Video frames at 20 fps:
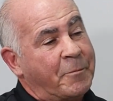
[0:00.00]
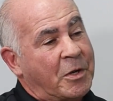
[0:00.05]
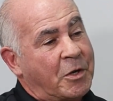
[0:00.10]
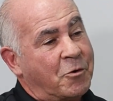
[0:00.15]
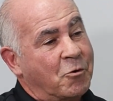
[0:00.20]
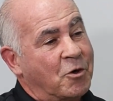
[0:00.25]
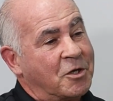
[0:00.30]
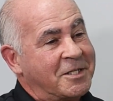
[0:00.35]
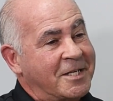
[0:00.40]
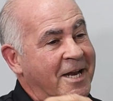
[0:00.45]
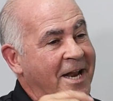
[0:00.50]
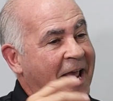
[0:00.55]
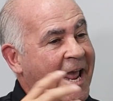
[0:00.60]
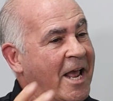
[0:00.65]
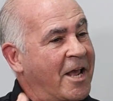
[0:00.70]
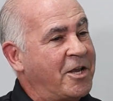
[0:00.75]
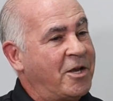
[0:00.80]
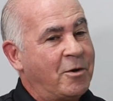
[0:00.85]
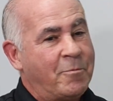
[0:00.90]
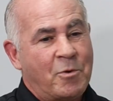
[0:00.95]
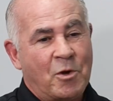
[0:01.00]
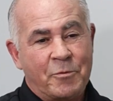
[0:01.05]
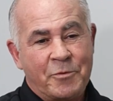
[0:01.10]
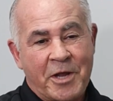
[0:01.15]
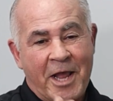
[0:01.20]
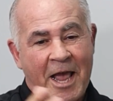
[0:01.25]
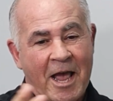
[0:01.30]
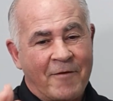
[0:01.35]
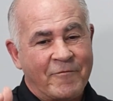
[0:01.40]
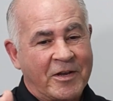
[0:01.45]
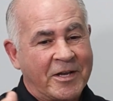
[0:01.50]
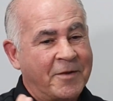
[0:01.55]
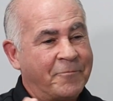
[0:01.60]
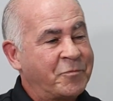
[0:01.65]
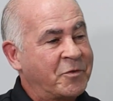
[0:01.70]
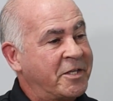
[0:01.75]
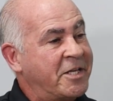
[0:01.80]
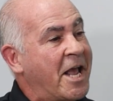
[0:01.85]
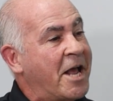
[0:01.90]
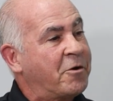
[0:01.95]
because now you'd be only having
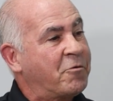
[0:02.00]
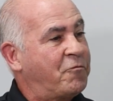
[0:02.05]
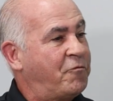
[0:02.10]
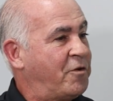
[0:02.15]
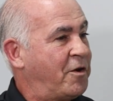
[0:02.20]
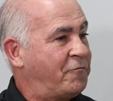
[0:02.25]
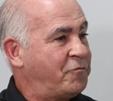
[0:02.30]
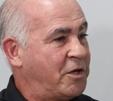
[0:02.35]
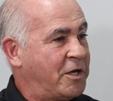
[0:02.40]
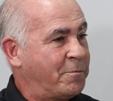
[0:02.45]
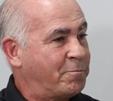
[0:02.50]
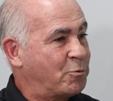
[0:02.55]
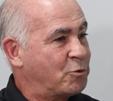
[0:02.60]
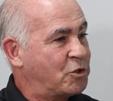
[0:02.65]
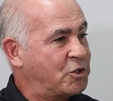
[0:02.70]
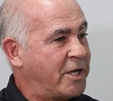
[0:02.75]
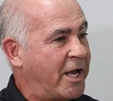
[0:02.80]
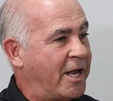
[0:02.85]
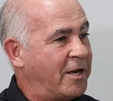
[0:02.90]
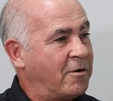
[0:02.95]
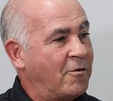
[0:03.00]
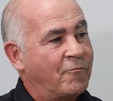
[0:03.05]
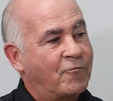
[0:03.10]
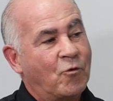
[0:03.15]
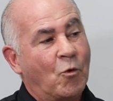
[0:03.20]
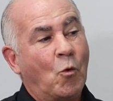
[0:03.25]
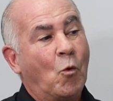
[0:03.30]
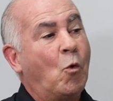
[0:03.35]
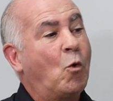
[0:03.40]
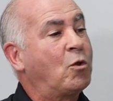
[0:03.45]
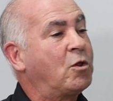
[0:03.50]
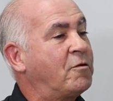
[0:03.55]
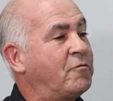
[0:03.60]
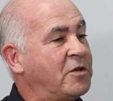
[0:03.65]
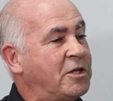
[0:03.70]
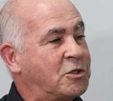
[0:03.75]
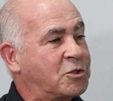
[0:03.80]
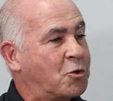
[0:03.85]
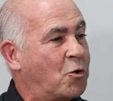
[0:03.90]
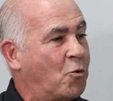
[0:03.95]
10 or 15% for all of
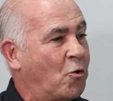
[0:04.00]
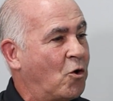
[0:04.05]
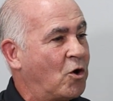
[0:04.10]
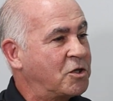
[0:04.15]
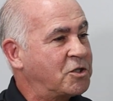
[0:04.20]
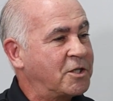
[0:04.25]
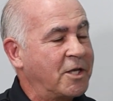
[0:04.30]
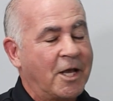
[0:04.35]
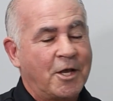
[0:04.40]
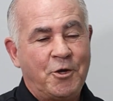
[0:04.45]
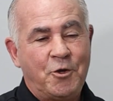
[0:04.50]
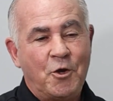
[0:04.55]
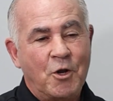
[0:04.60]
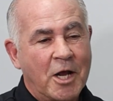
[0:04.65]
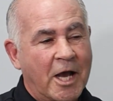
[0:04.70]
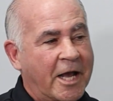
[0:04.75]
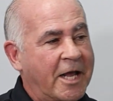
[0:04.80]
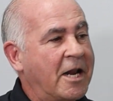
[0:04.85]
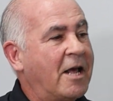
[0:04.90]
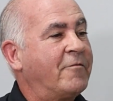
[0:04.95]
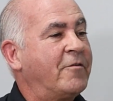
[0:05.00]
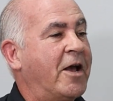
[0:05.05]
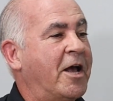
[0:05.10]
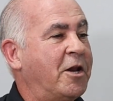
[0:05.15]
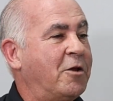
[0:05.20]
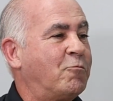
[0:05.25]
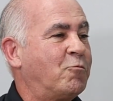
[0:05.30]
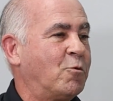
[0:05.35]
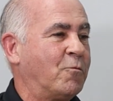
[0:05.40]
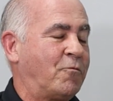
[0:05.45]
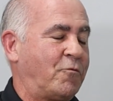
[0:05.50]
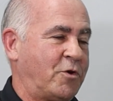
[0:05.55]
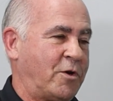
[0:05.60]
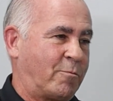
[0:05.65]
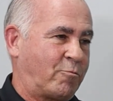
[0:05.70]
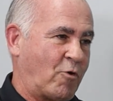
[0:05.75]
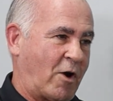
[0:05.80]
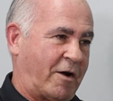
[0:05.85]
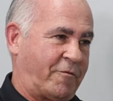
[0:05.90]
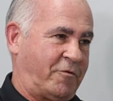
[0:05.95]
these costs. You're not going to have any room for
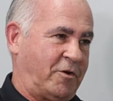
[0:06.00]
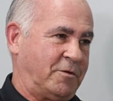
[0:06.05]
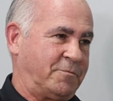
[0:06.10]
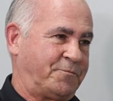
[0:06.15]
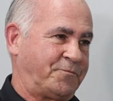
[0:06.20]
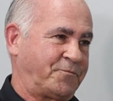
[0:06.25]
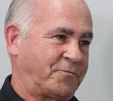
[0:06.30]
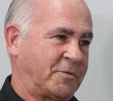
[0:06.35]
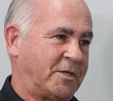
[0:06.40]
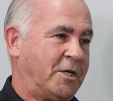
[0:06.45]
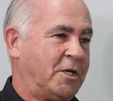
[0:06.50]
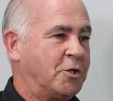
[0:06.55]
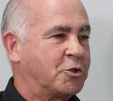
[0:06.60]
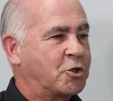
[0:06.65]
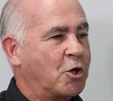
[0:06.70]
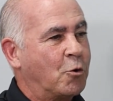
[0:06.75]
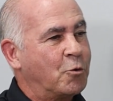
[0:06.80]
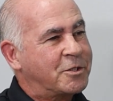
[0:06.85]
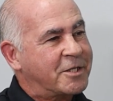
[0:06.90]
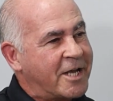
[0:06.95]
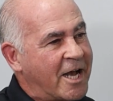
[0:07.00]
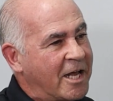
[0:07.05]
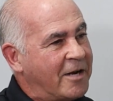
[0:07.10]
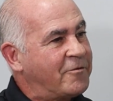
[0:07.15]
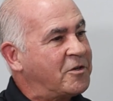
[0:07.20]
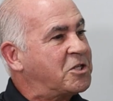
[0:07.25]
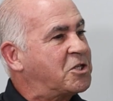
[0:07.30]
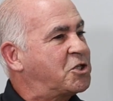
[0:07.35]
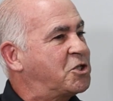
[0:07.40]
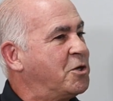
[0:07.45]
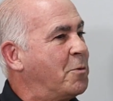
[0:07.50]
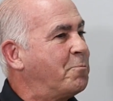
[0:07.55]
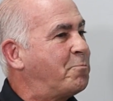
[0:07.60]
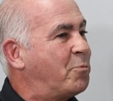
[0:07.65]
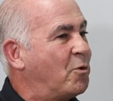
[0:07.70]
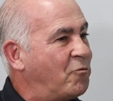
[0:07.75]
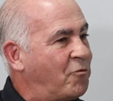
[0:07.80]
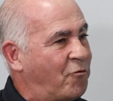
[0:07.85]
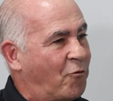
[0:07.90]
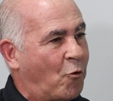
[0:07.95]
your profit. So it's kind of a
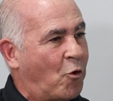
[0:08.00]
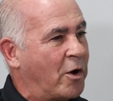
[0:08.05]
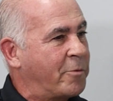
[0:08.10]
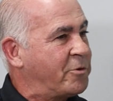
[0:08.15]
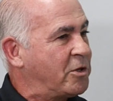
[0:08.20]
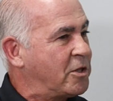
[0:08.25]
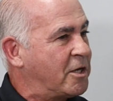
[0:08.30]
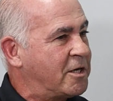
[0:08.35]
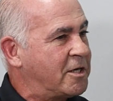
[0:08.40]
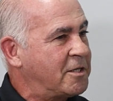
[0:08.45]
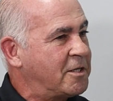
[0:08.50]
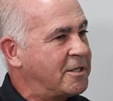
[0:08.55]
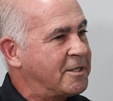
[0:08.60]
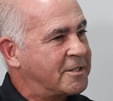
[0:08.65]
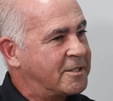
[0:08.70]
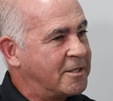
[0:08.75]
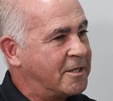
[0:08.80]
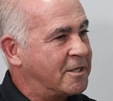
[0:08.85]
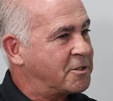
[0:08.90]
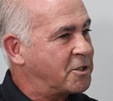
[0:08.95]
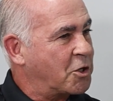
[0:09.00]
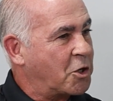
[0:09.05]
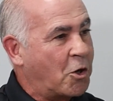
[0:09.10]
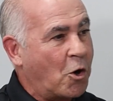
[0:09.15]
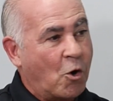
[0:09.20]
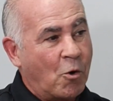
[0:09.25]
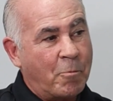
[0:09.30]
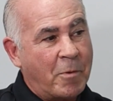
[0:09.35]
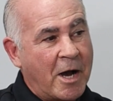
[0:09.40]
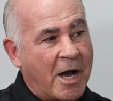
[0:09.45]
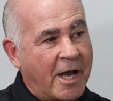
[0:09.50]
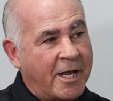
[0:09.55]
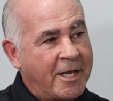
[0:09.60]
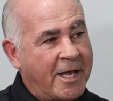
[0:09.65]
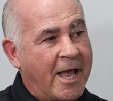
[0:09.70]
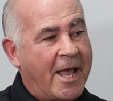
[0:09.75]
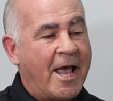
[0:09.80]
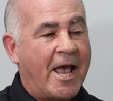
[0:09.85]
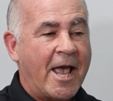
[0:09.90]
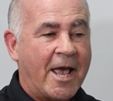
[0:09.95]
simple formula to go
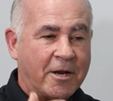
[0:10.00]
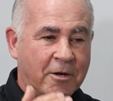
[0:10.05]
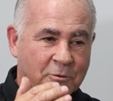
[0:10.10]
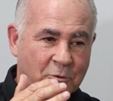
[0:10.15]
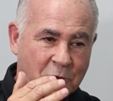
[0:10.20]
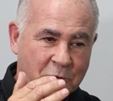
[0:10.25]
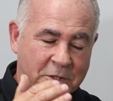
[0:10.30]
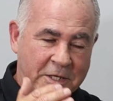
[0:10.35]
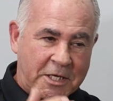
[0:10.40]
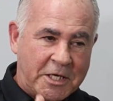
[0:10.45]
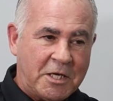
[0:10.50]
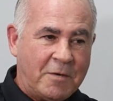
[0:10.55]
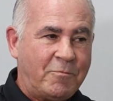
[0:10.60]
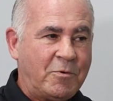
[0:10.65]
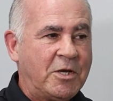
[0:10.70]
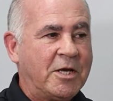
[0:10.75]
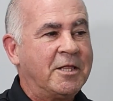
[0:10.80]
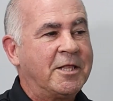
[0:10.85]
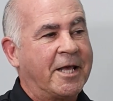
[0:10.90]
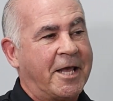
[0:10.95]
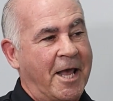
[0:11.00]
by, and it will keep you in the